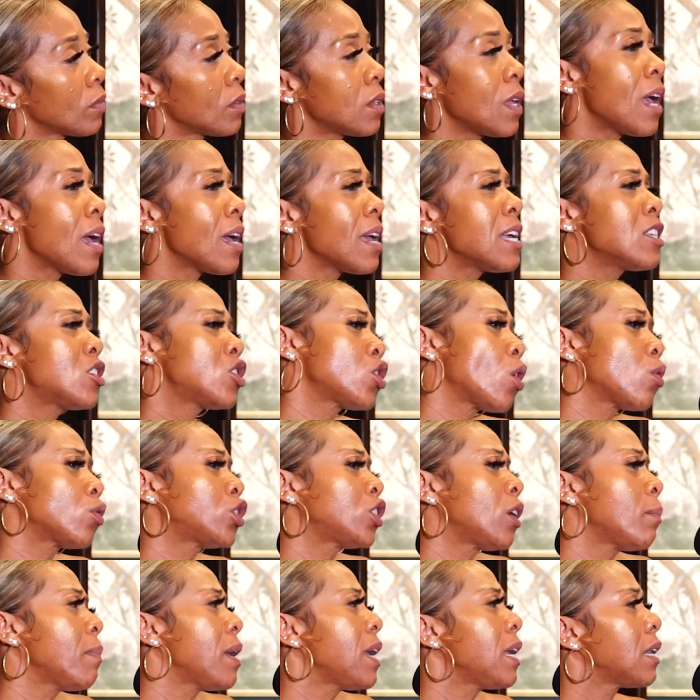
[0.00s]
Yeah, and
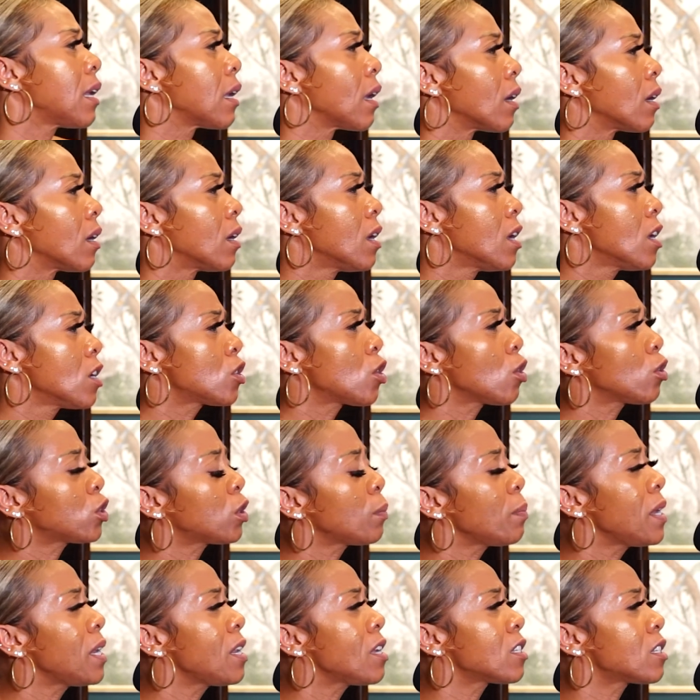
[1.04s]
social media. Social
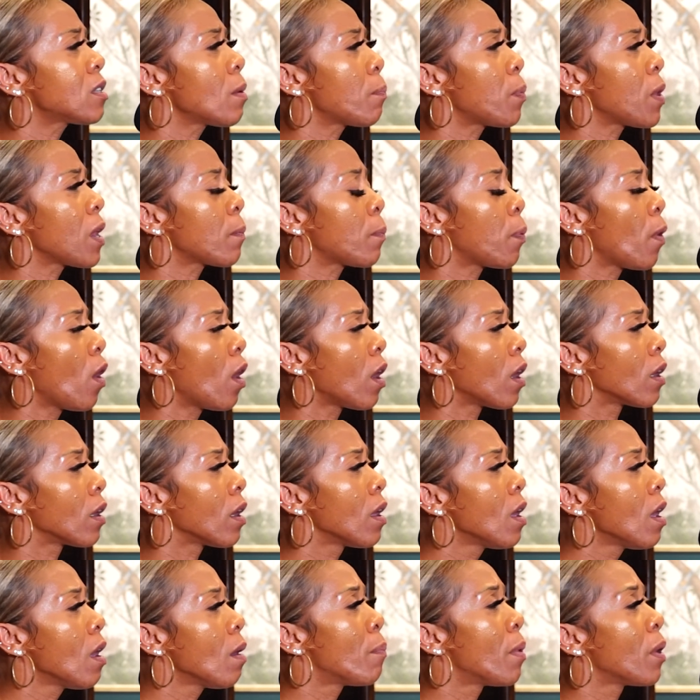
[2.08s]
media is a big part.
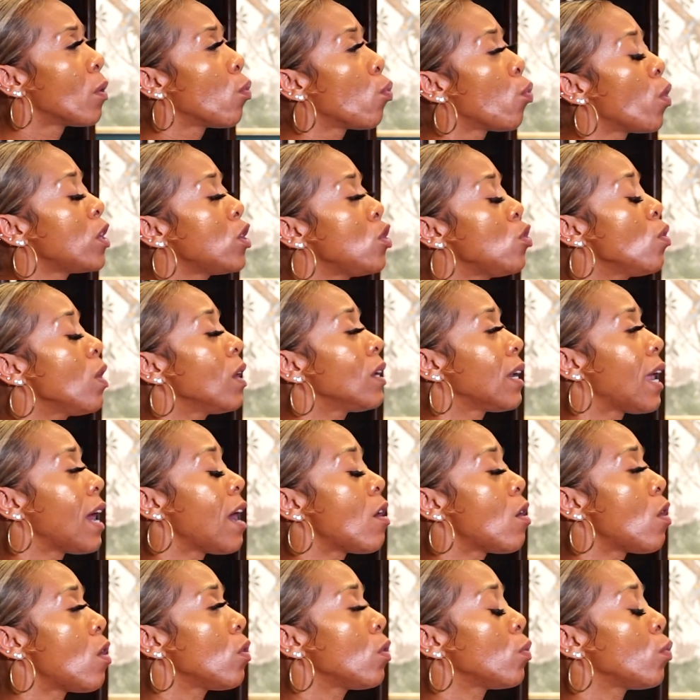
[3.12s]
But when
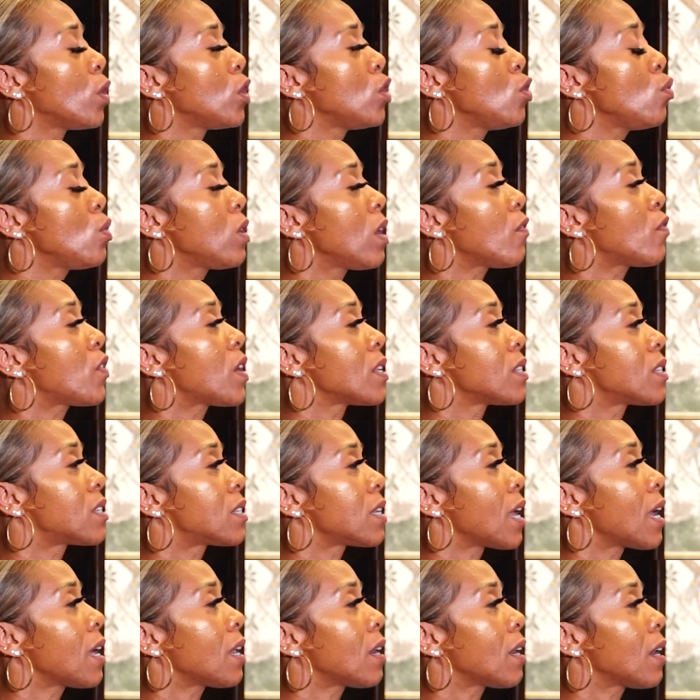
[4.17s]
you give
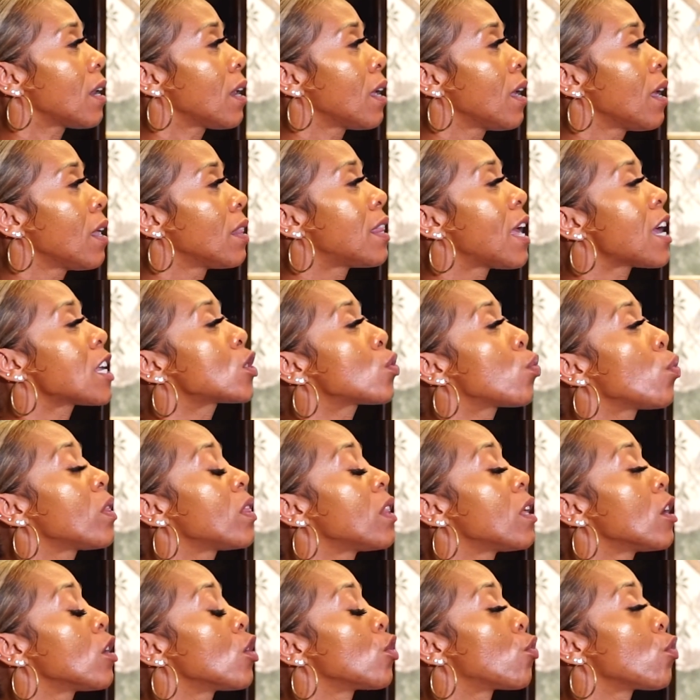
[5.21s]
consent, that's when
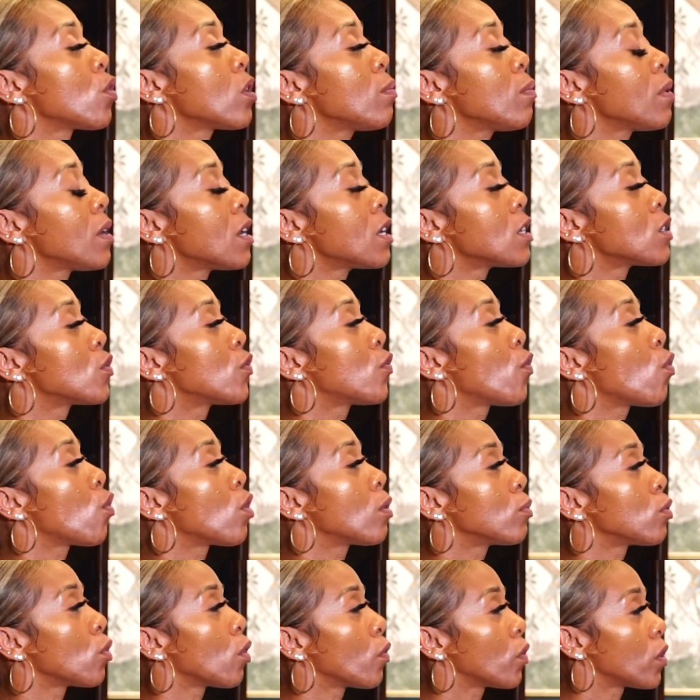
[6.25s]
the agreement is
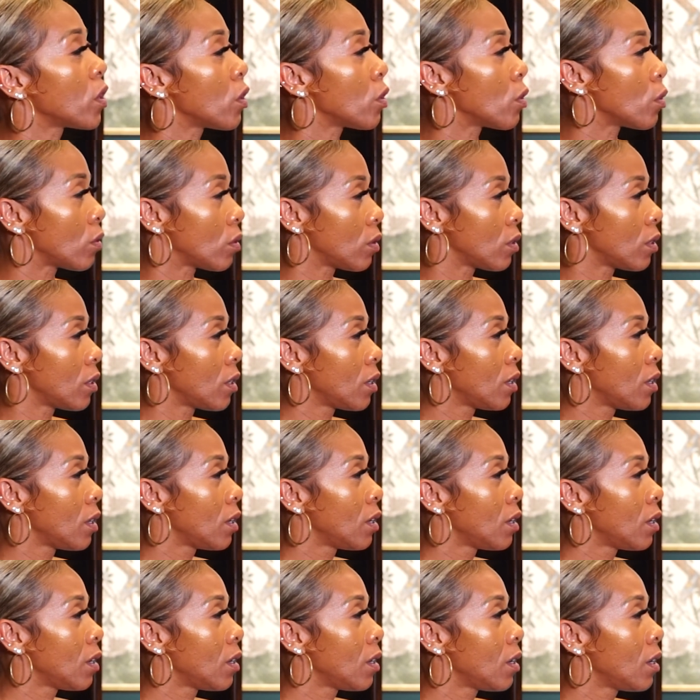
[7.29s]
formed over you.
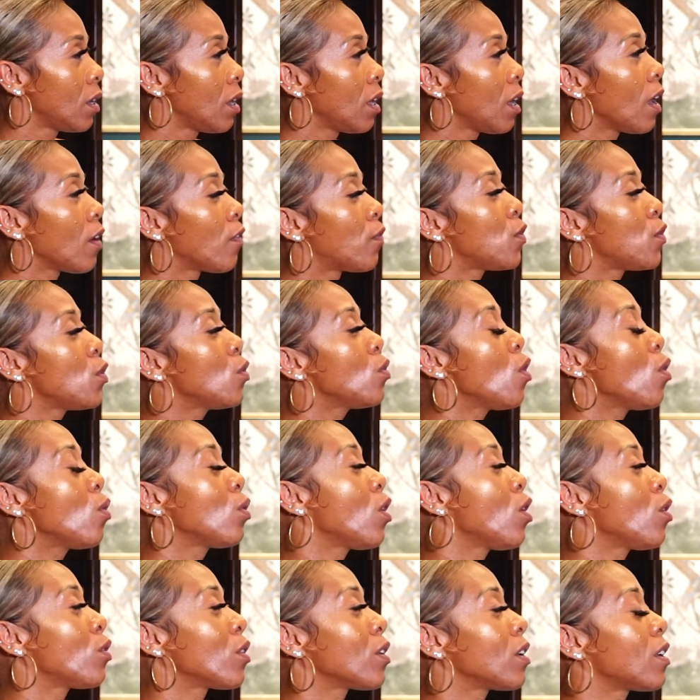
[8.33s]
If you no
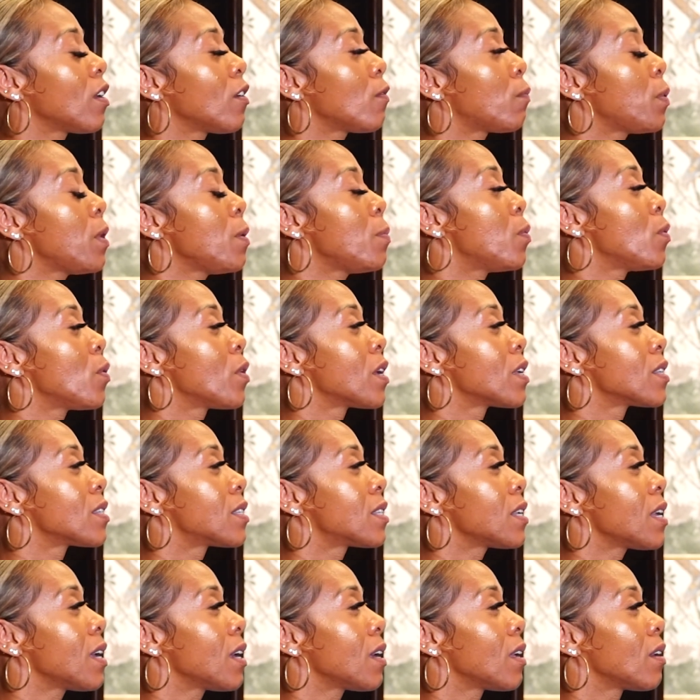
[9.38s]
longer give people
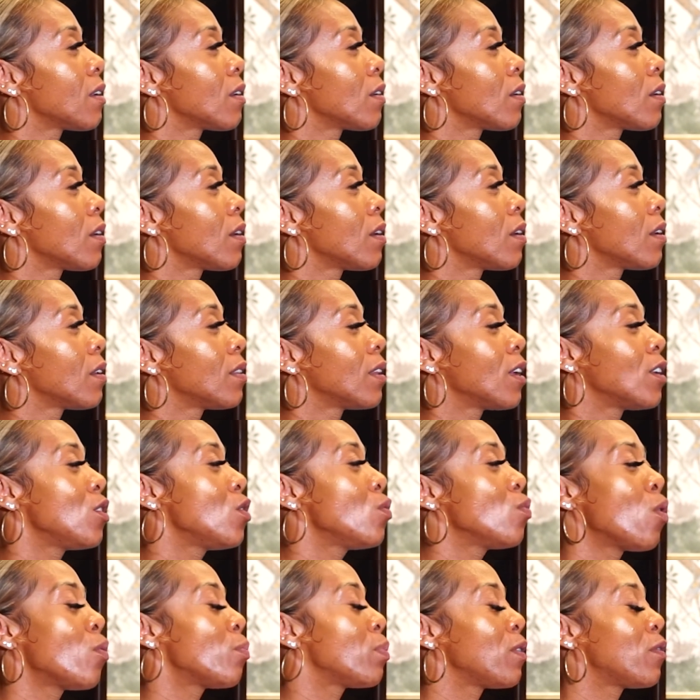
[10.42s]
consent, then you
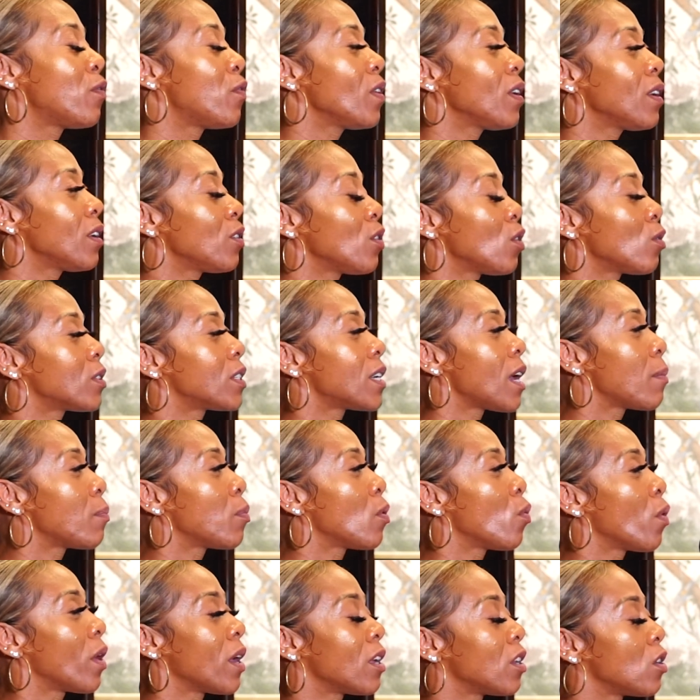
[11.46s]
won't be feeling no type of
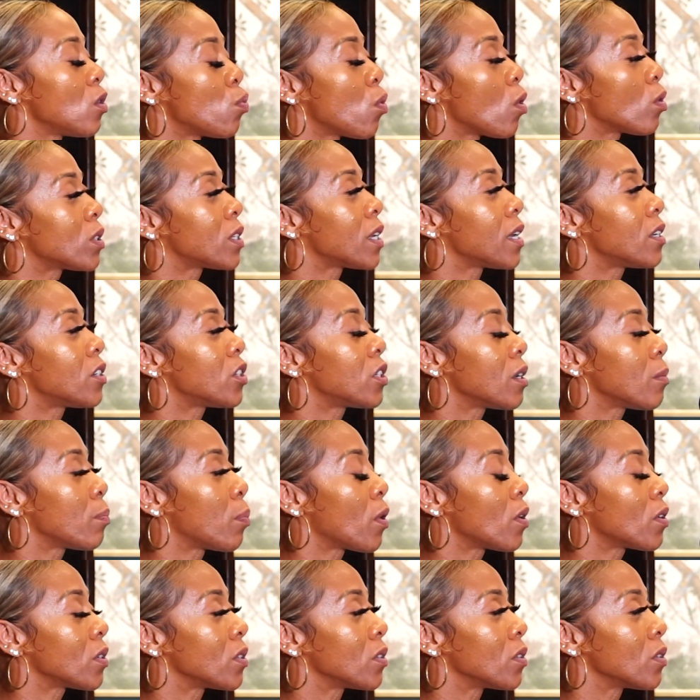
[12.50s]
way and you won't take shit
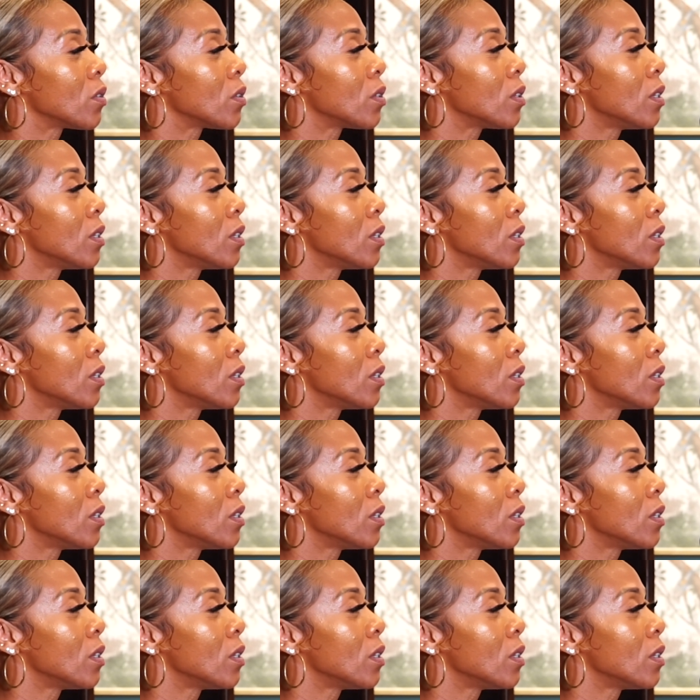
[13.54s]
personal.